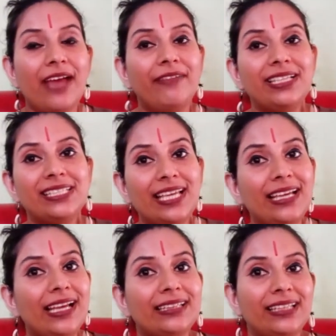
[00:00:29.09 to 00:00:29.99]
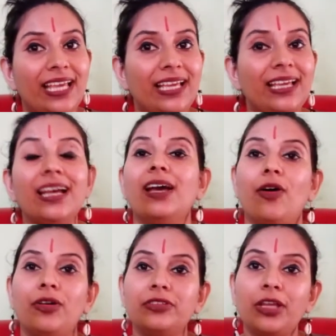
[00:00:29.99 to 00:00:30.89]
Every single thing
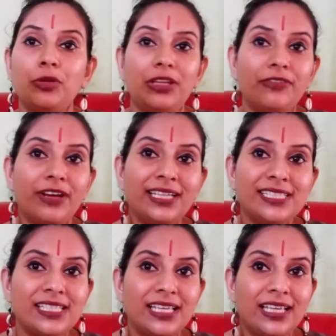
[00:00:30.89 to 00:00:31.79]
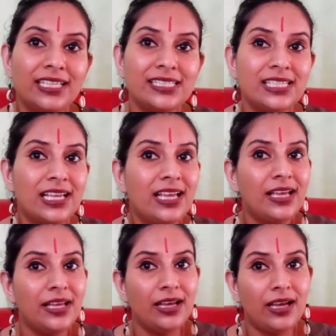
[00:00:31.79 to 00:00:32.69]
on the universe is
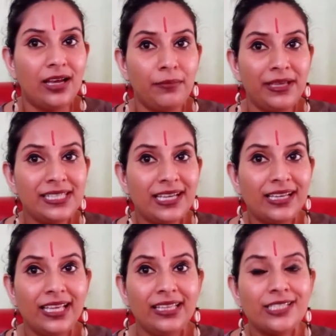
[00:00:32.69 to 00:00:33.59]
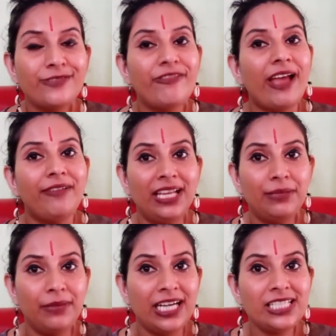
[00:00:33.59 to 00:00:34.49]
basically these 5
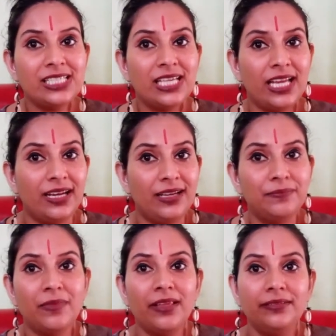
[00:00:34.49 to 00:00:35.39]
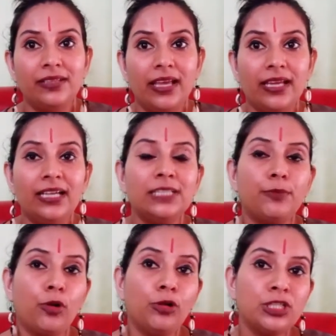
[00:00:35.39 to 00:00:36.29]
elements. It is
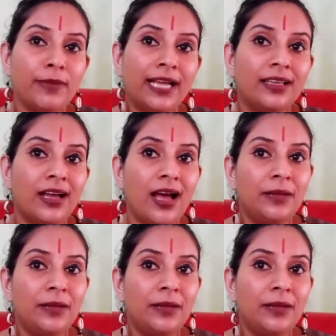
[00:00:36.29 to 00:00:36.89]
produced by the